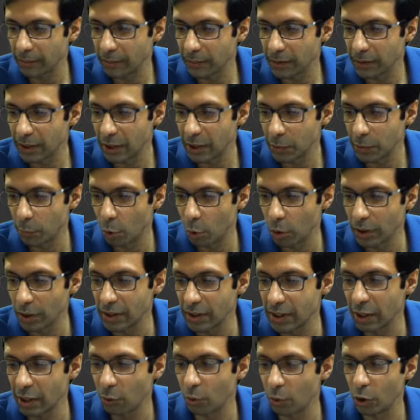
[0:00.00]
since both
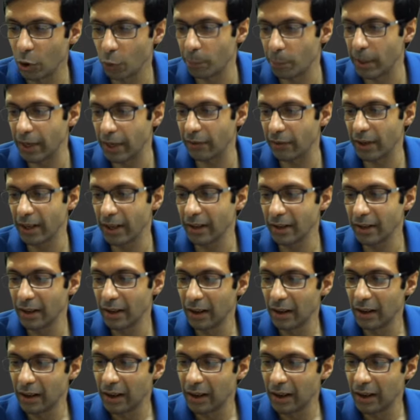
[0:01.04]
is equal to B, right?